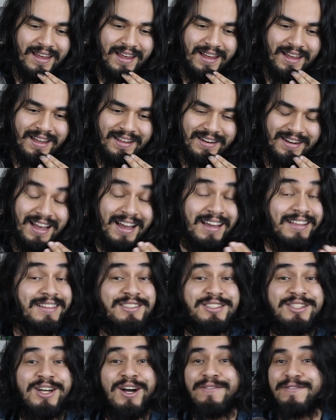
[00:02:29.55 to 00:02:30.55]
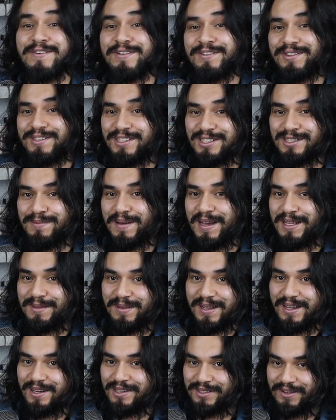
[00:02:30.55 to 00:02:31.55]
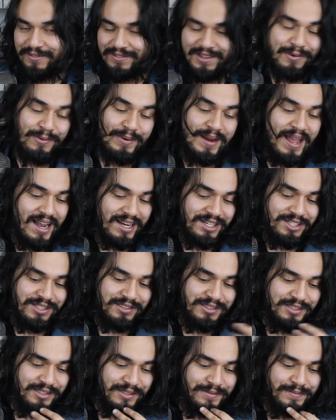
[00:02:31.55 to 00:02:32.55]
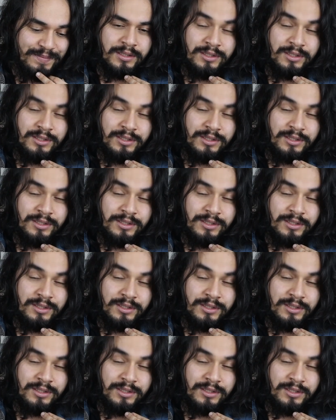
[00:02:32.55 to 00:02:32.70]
And I discovered this band because of the reactions.